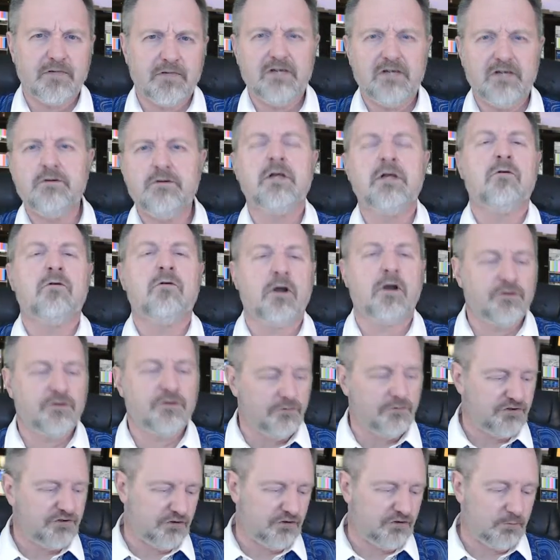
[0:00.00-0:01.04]
Even here on
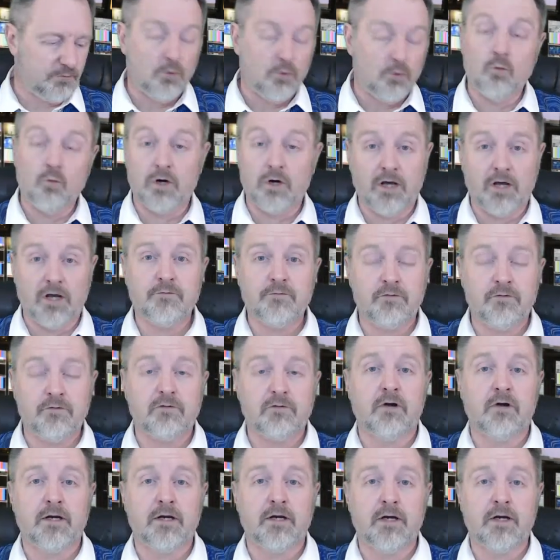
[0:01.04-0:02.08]
YouTube, what I'm
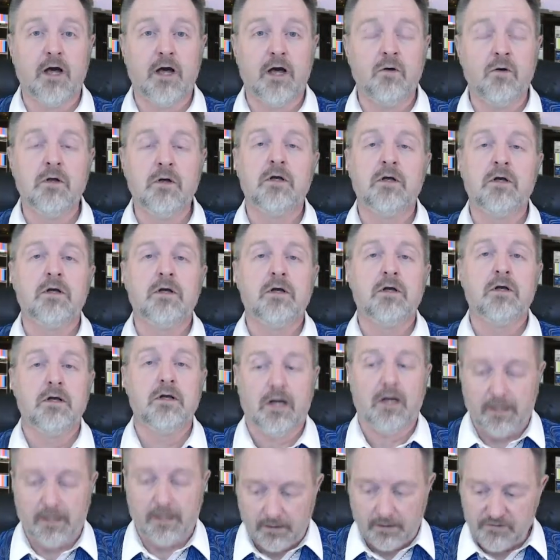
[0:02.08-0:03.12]
doing right now,
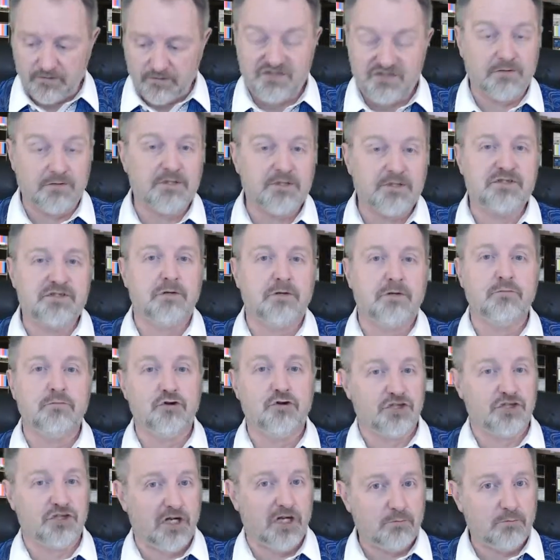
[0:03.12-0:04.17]
I am to some extent
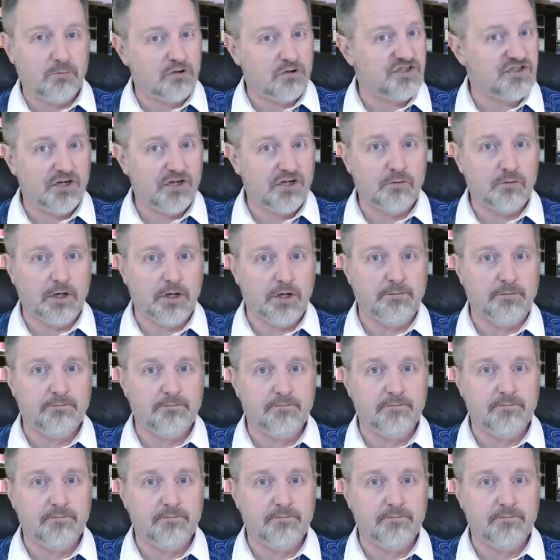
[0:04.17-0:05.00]
pushing a persona.